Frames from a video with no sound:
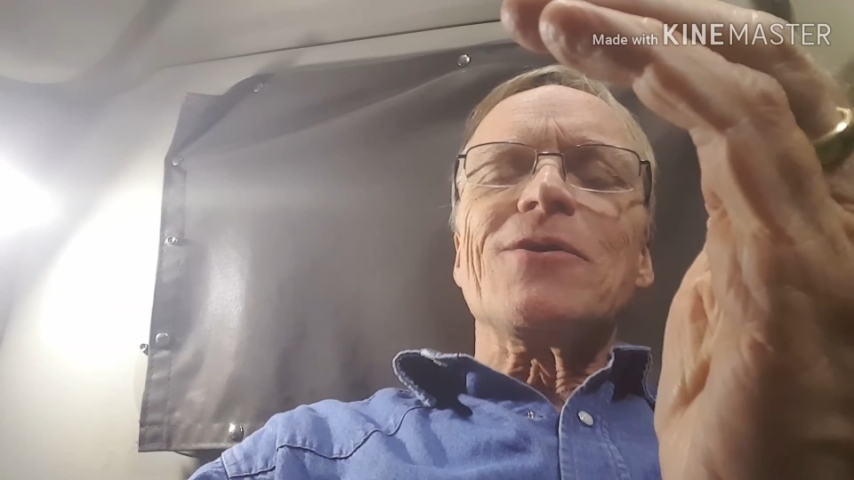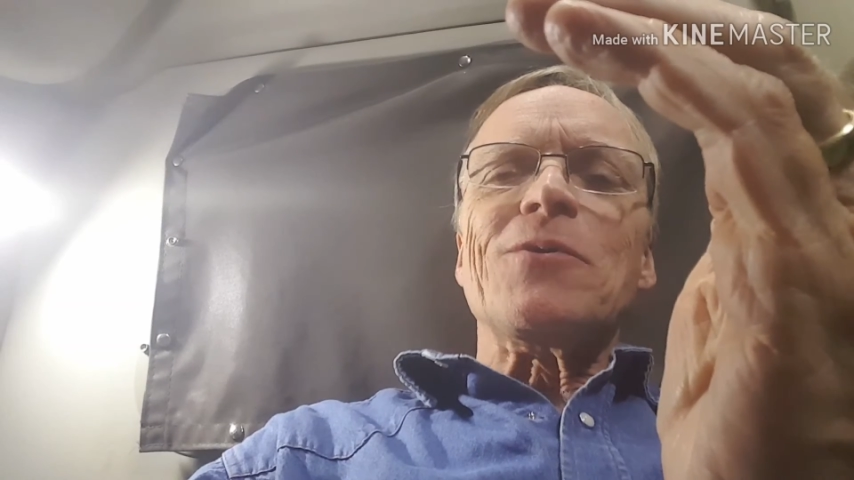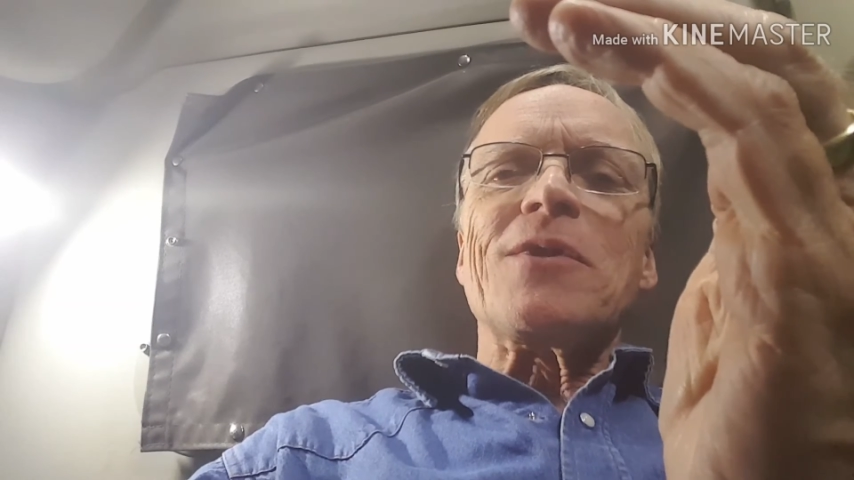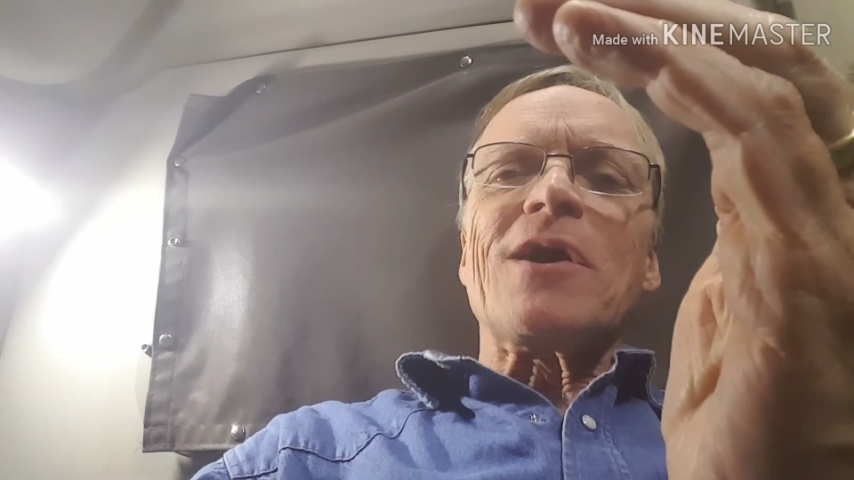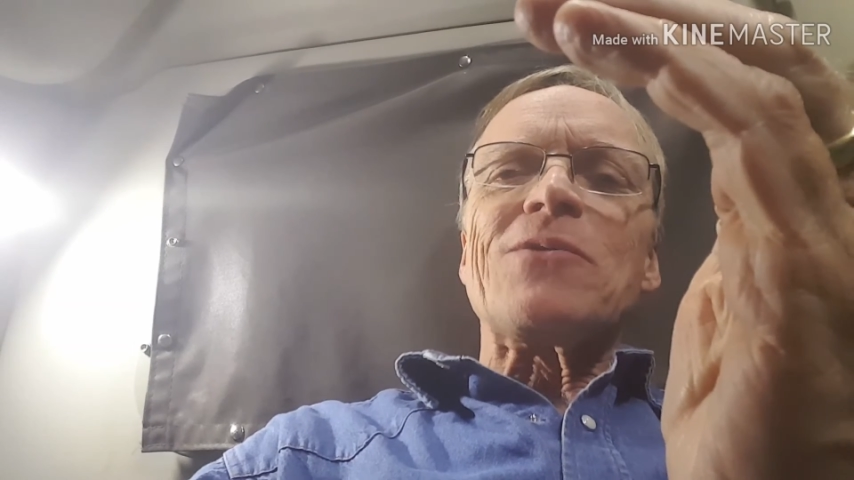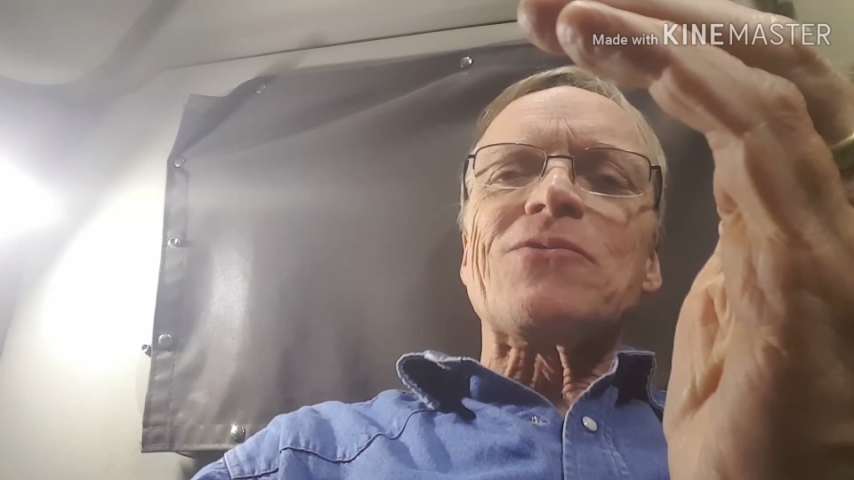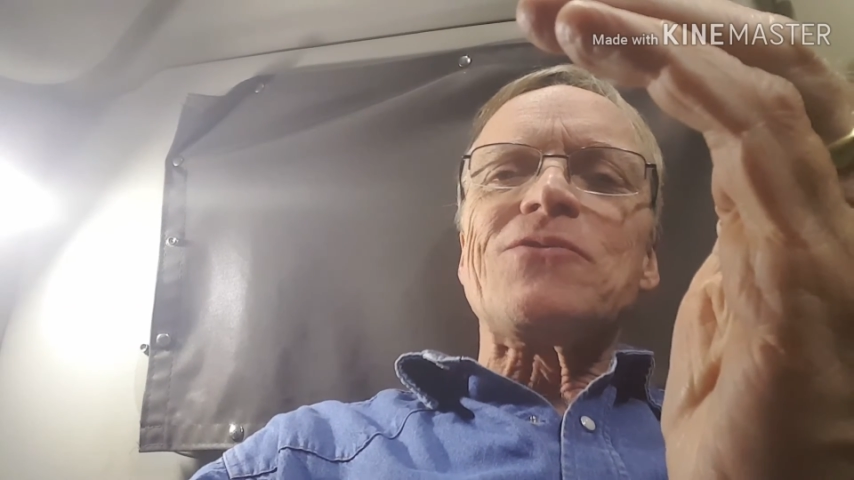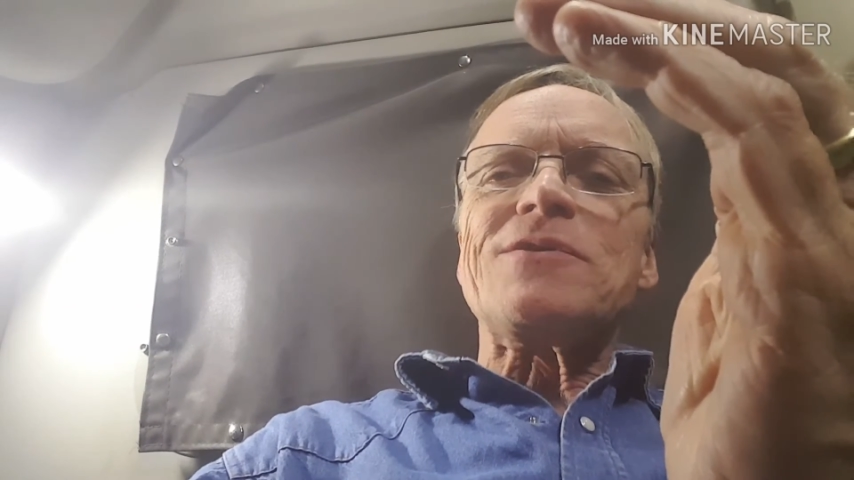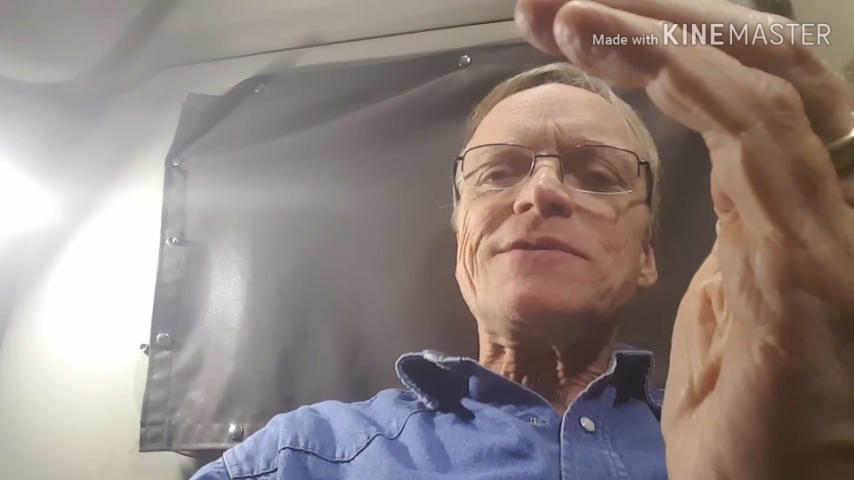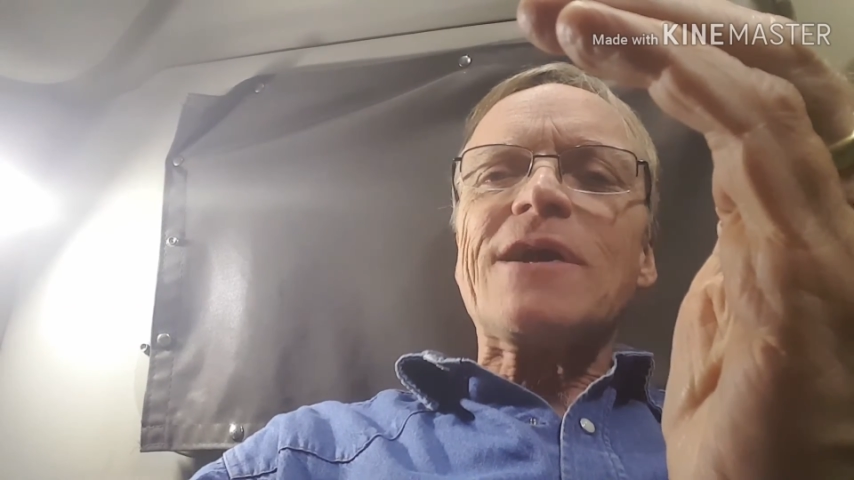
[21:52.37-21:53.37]
when I was
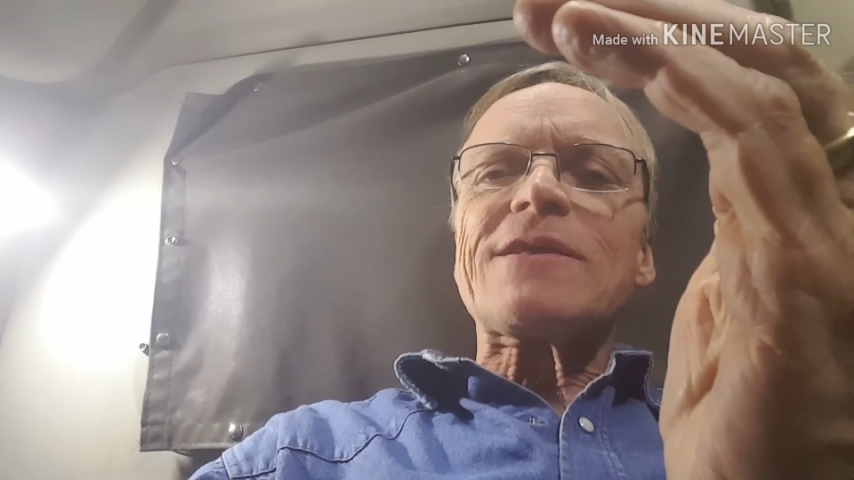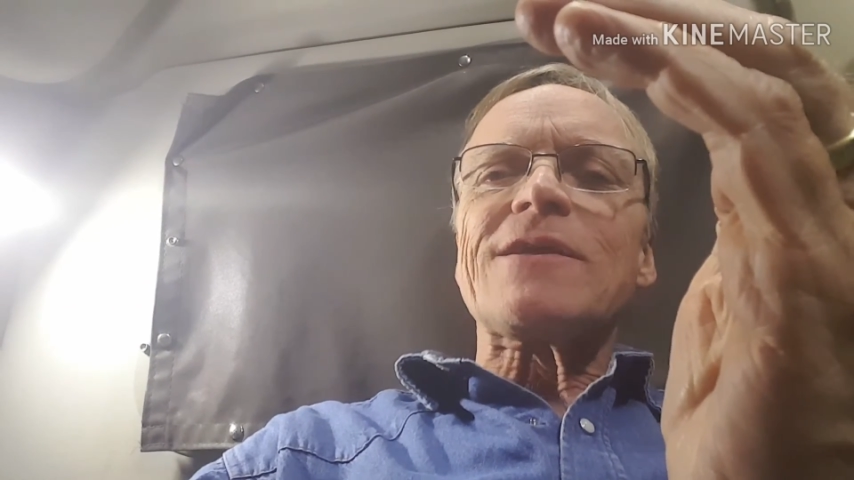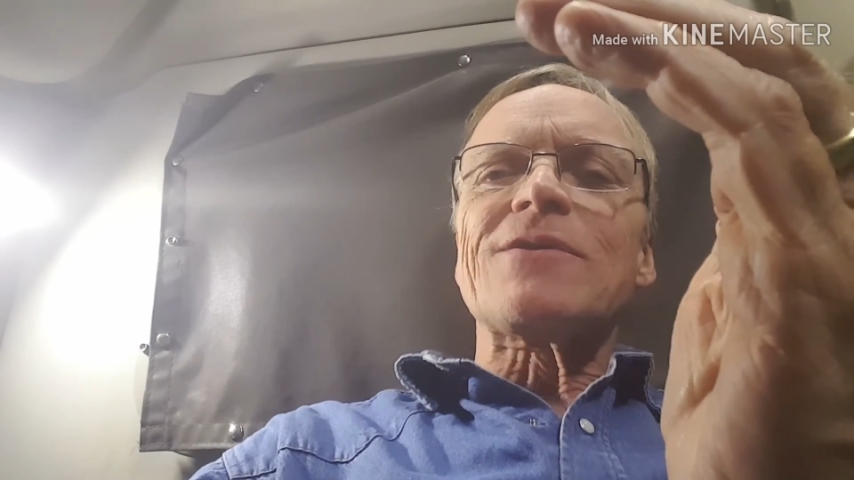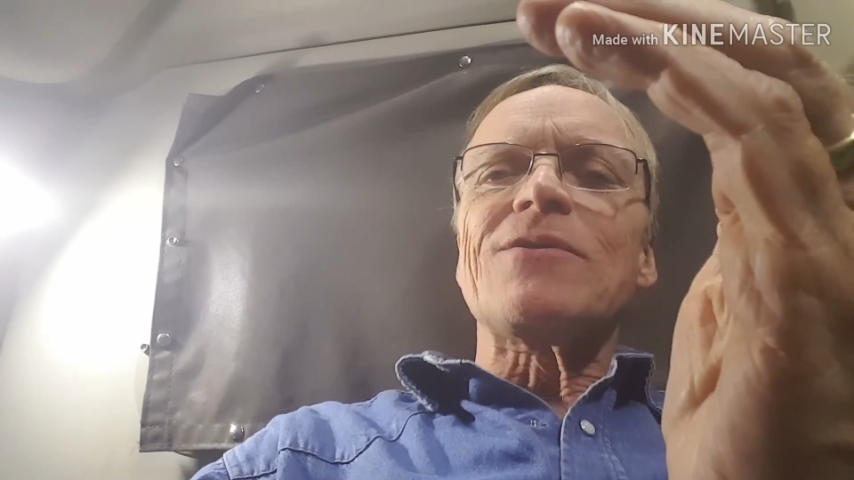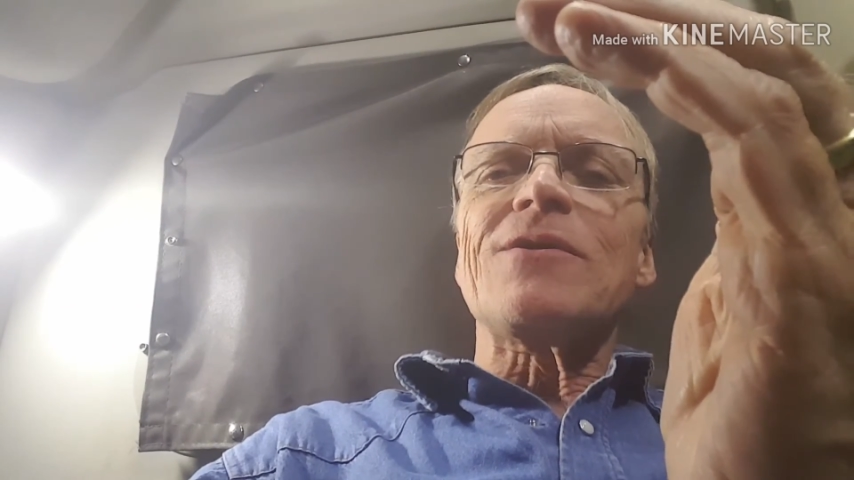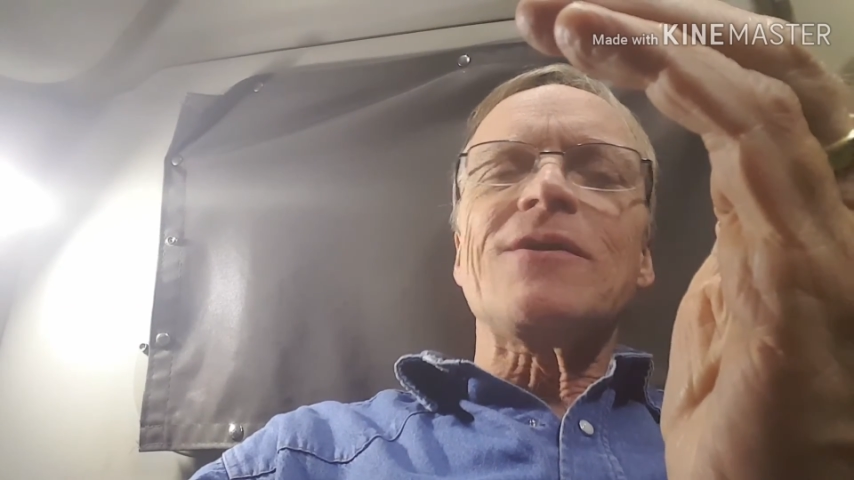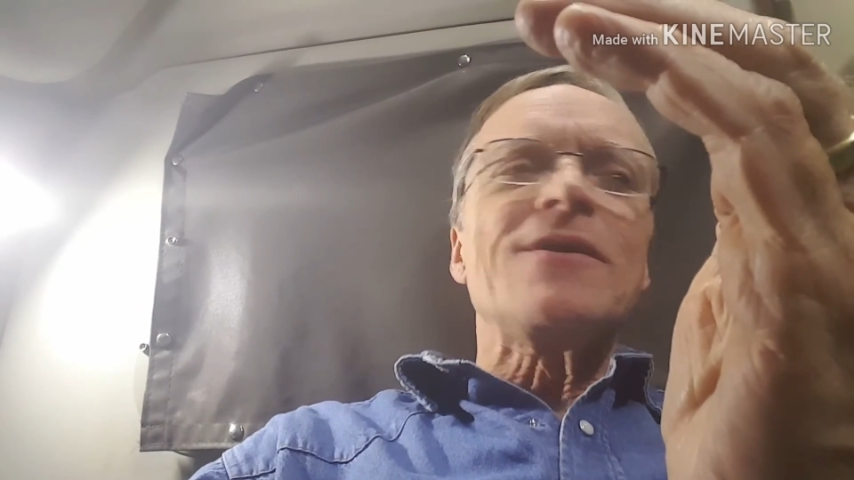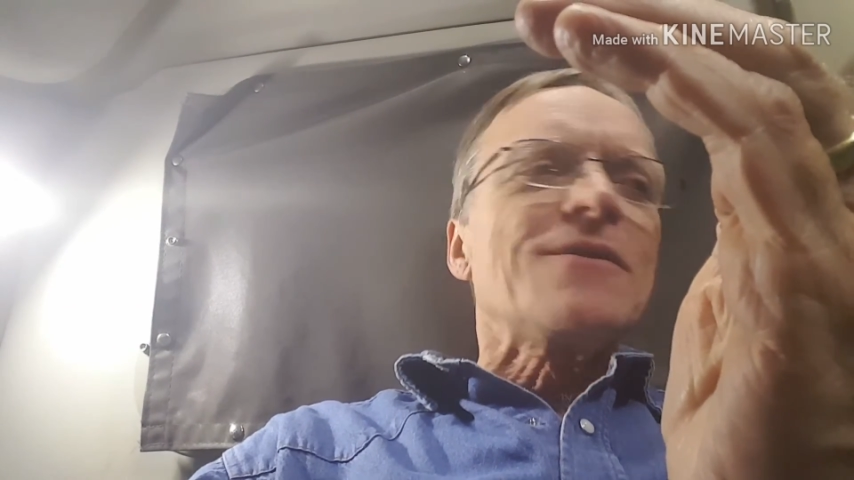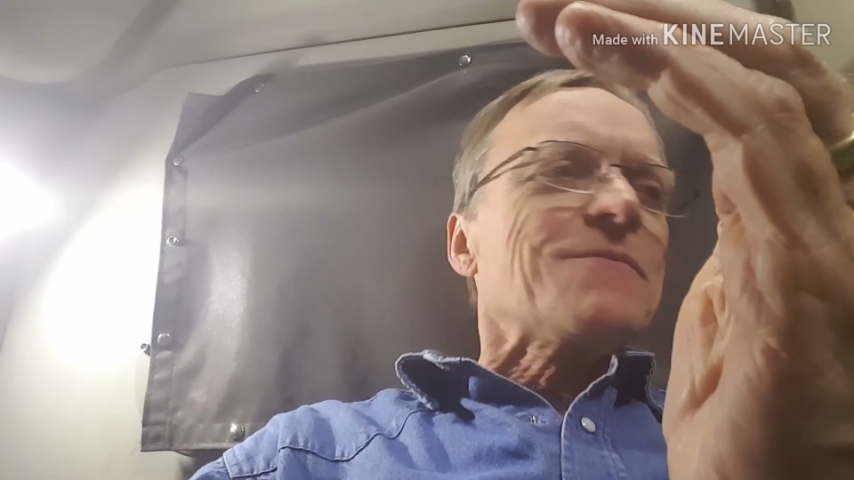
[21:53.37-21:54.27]
detecting the